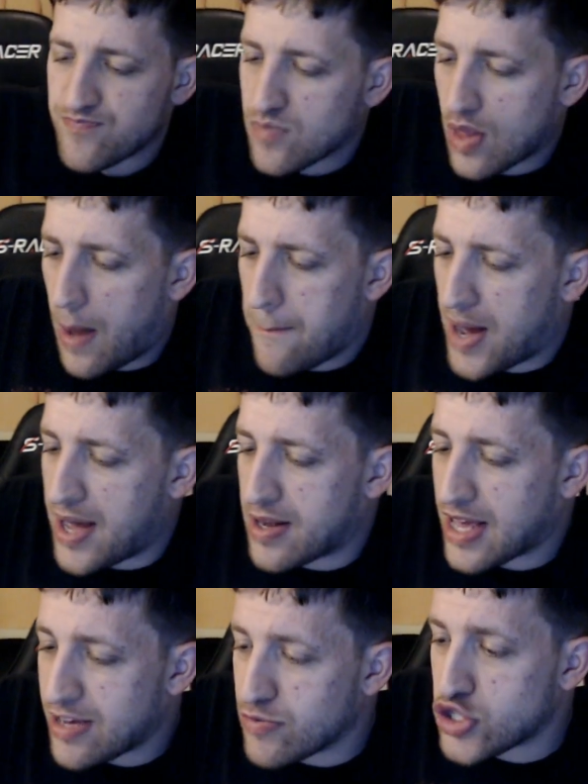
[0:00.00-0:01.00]
but
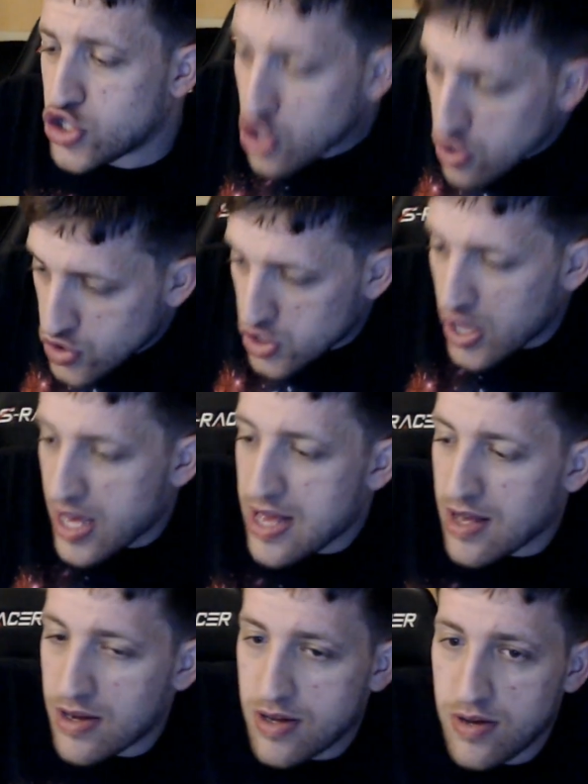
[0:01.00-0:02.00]
it was usually
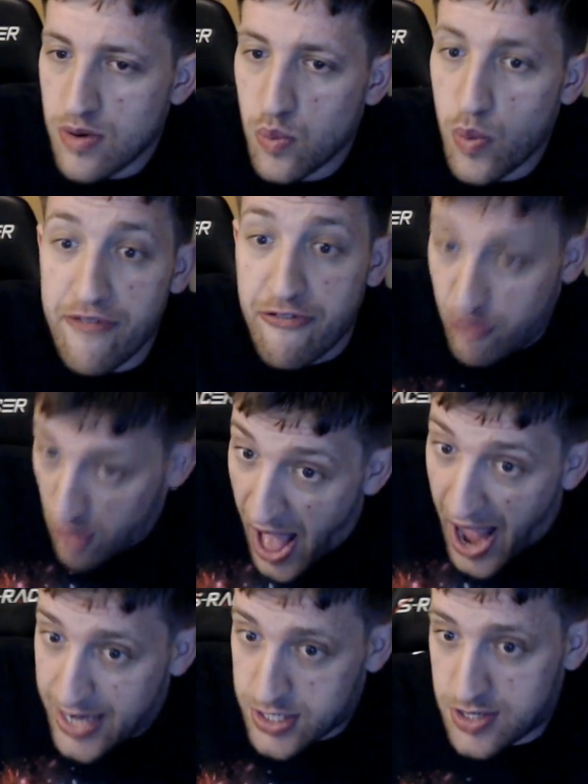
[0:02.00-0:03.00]
with
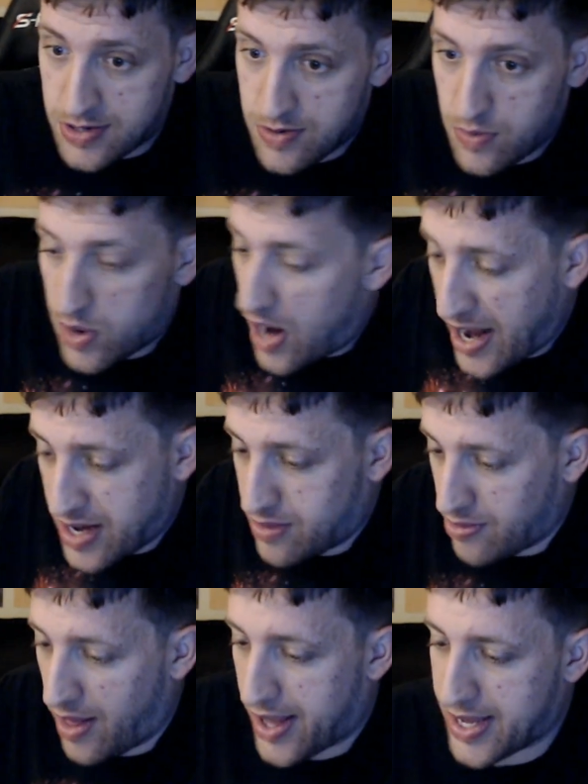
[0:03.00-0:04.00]
flash where i didn't
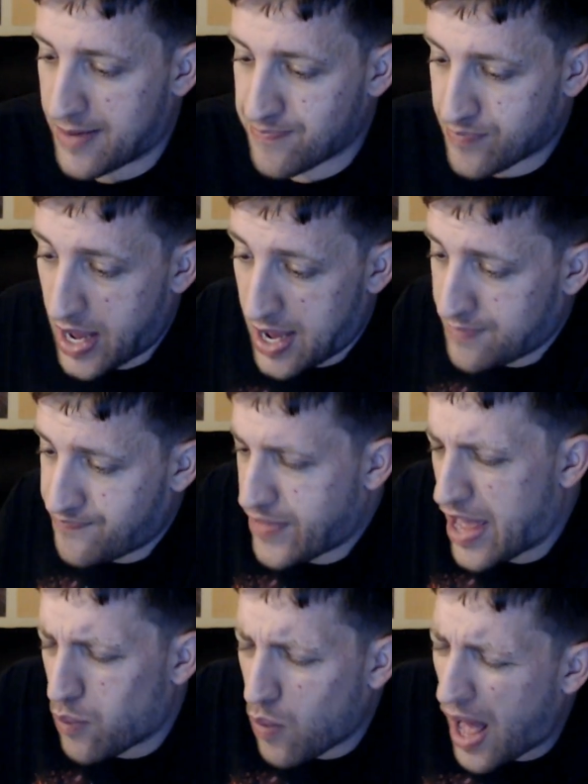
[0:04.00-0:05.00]
like it and
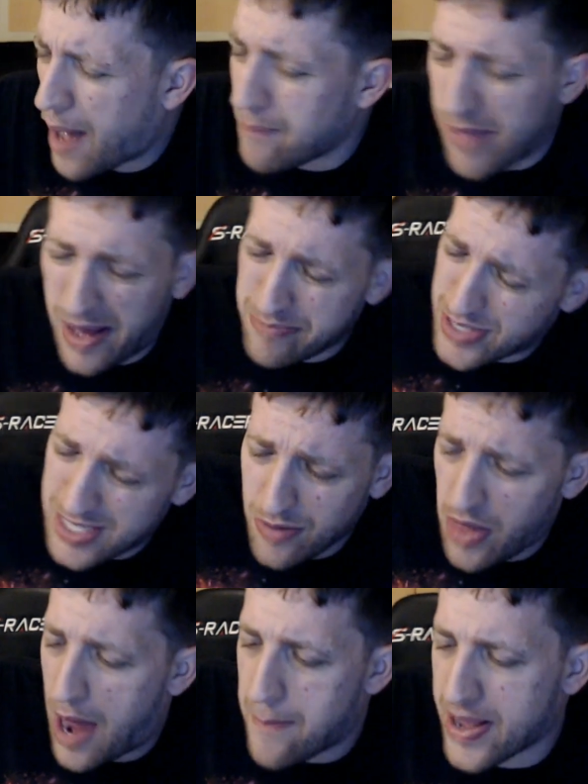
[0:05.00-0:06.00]
that i'm, I'm still
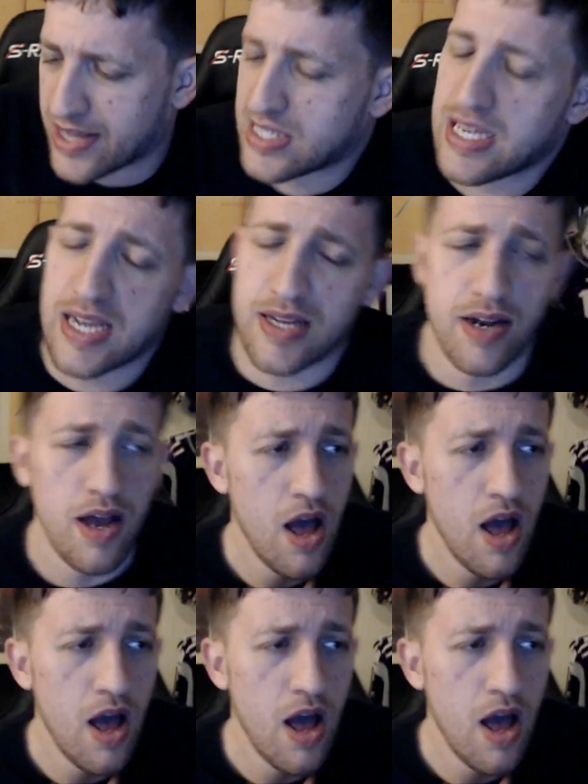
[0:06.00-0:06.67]
not a big scene